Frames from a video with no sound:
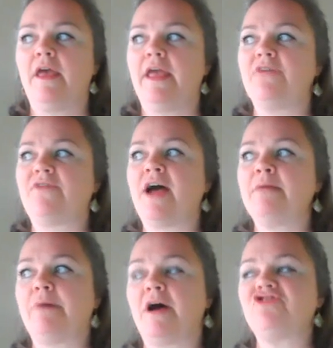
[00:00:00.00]
If I
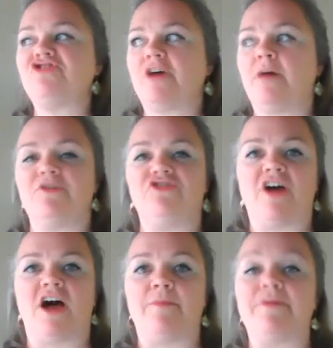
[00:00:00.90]
botched up a
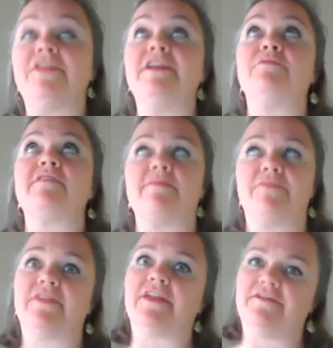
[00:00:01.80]
job, then it was
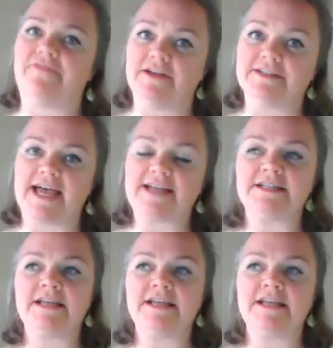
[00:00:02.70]
something that I failed at.